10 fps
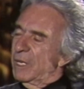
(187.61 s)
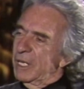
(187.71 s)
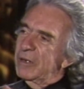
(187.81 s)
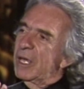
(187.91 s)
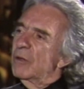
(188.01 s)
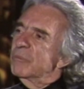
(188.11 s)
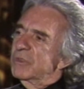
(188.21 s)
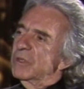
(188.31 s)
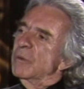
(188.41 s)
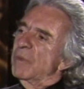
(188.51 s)
it
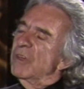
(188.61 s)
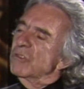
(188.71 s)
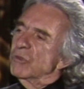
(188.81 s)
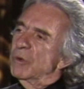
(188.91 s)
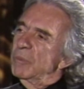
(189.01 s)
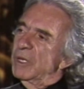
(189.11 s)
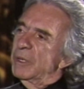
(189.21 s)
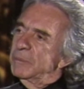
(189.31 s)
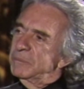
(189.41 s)
helps it immeasurably.